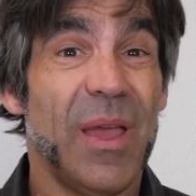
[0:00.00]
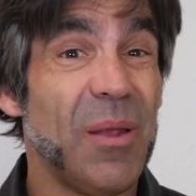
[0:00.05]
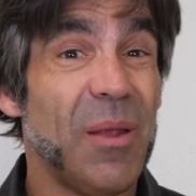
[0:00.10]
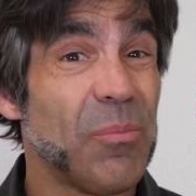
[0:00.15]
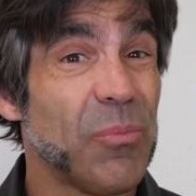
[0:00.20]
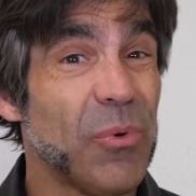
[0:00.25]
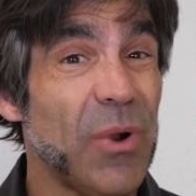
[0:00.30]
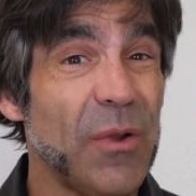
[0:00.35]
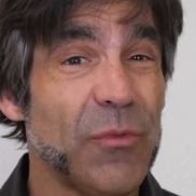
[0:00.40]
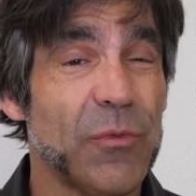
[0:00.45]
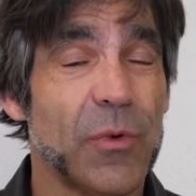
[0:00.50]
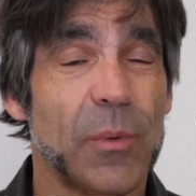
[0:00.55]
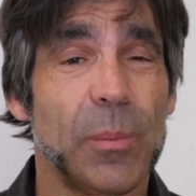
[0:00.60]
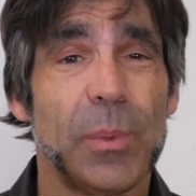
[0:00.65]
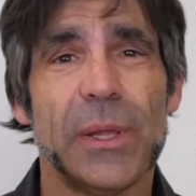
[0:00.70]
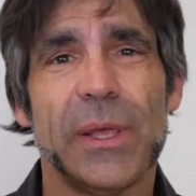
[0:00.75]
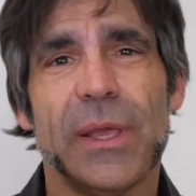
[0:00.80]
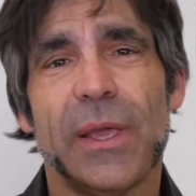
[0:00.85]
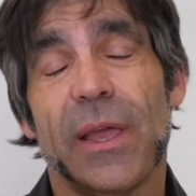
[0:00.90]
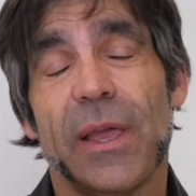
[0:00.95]
And
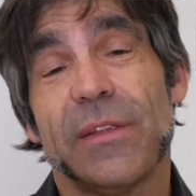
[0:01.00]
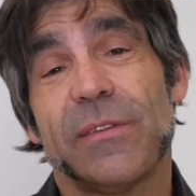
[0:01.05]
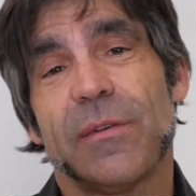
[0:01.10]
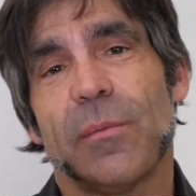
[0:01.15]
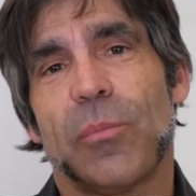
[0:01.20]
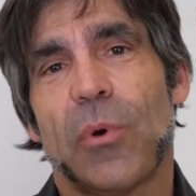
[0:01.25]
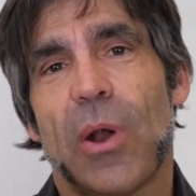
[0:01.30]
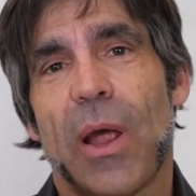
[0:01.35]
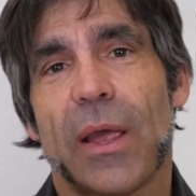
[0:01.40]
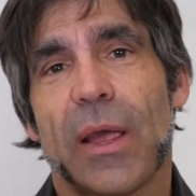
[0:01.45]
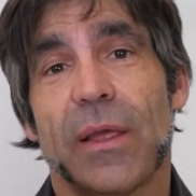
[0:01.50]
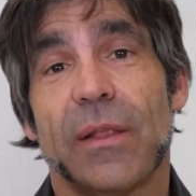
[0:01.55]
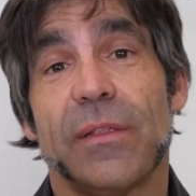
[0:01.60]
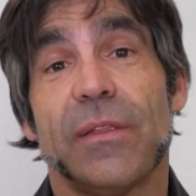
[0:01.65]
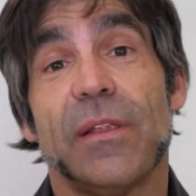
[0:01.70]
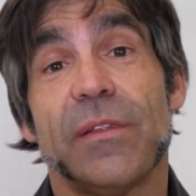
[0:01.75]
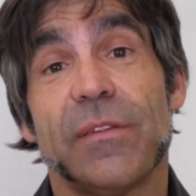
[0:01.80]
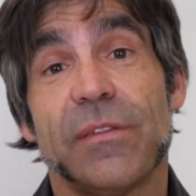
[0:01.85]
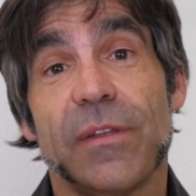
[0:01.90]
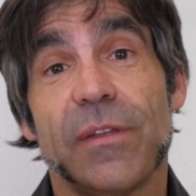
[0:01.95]
preferably, it's a bracket
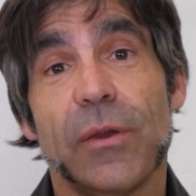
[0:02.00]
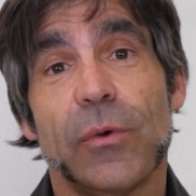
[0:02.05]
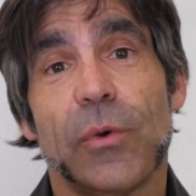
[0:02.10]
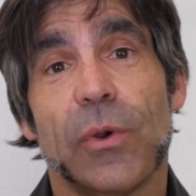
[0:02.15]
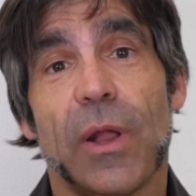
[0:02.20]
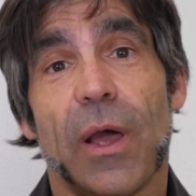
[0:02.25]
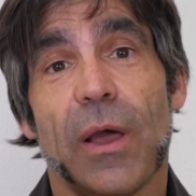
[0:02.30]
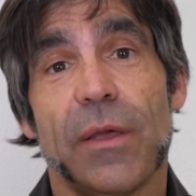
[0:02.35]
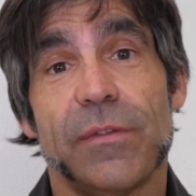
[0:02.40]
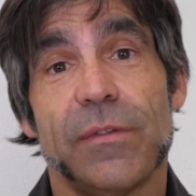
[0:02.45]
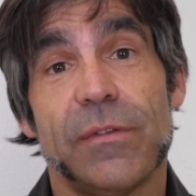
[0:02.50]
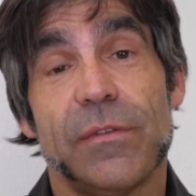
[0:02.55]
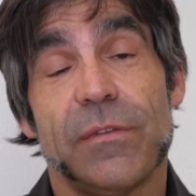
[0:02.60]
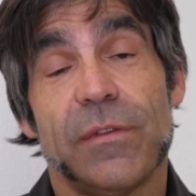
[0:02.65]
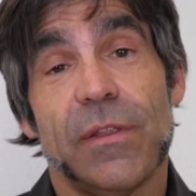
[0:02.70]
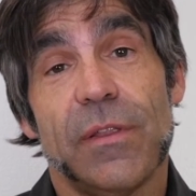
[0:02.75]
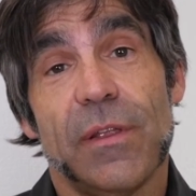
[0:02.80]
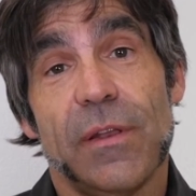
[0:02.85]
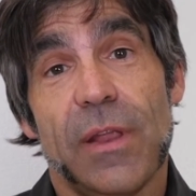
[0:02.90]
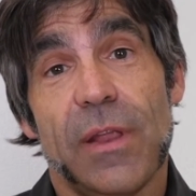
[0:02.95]
that synchronizes
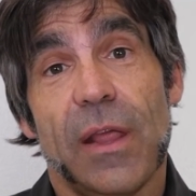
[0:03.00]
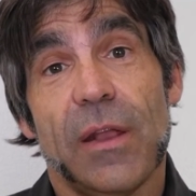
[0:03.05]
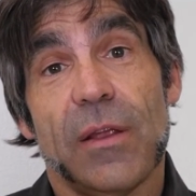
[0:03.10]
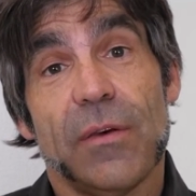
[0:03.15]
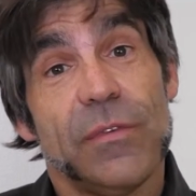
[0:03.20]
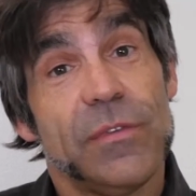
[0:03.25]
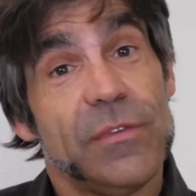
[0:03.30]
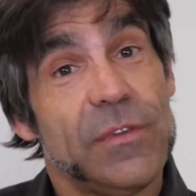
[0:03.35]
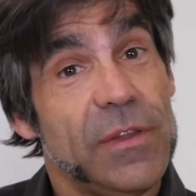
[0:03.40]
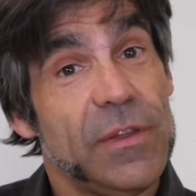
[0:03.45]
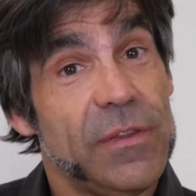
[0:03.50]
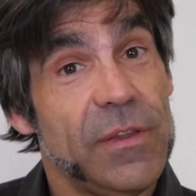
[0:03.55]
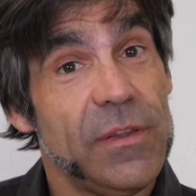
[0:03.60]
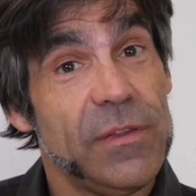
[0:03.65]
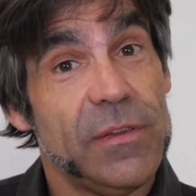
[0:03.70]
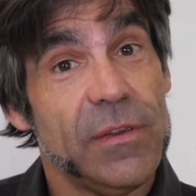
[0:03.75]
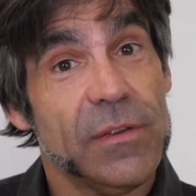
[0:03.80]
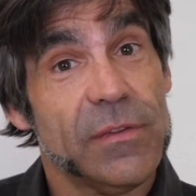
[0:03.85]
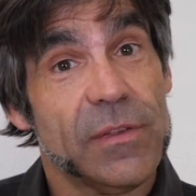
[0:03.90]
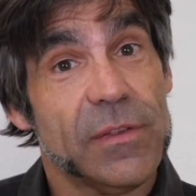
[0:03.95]
to the data of
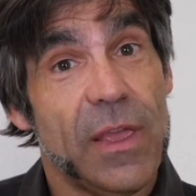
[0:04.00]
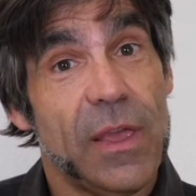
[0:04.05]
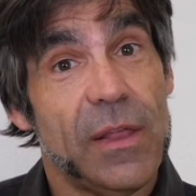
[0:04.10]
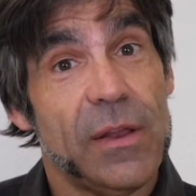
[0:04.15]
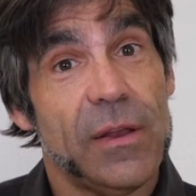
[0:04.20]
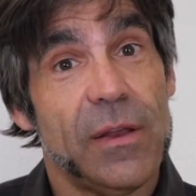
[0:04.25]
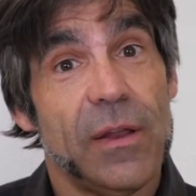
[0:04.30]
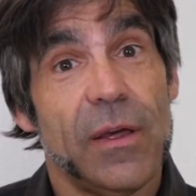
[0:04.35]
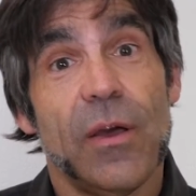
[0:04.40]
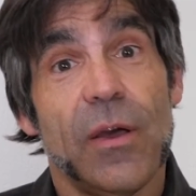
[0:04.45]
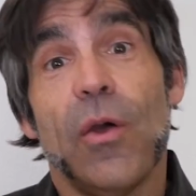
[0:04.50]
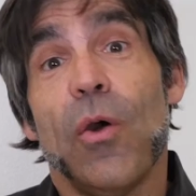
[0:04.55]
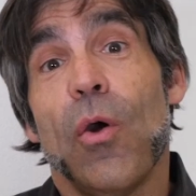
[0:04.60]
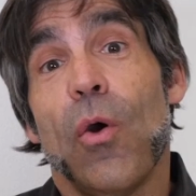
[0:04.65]
Statistics Canada